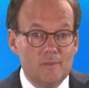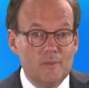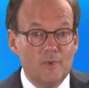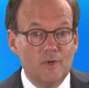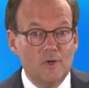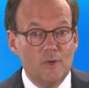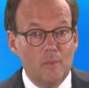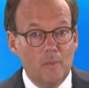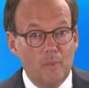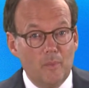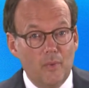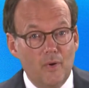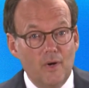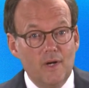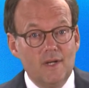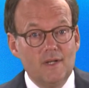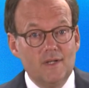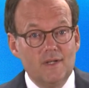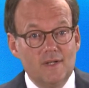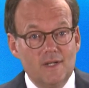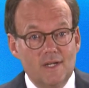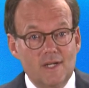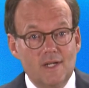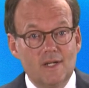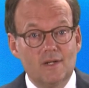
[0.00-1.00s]
but the
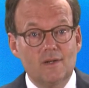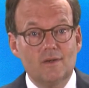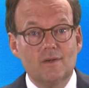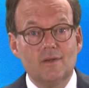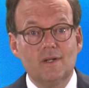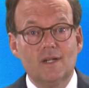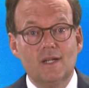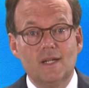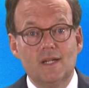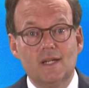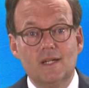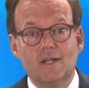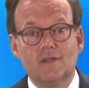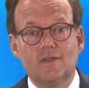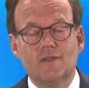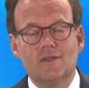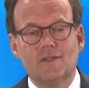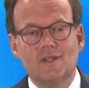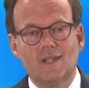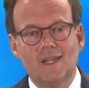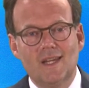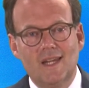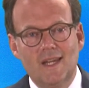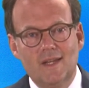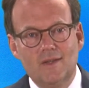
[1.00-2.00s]
point here
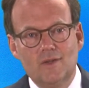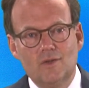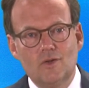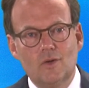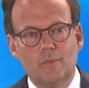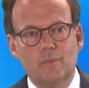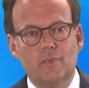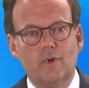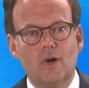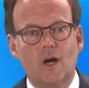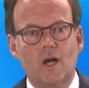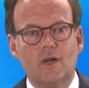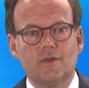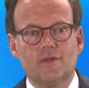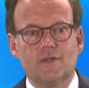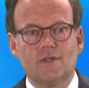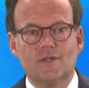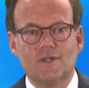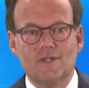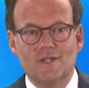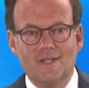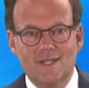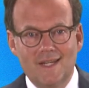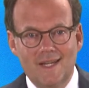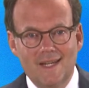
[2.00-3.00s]
is in your
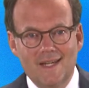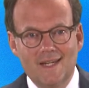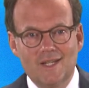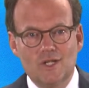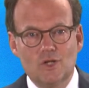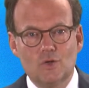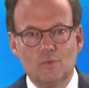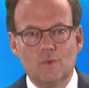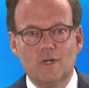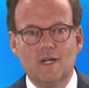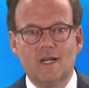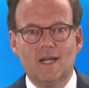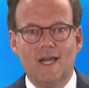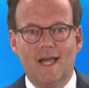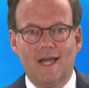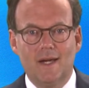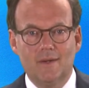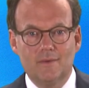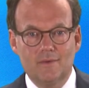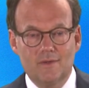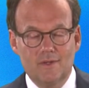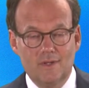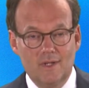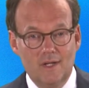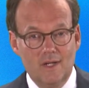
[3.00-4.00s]
process take into
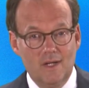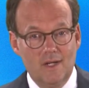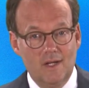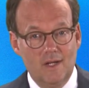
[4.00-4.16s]
account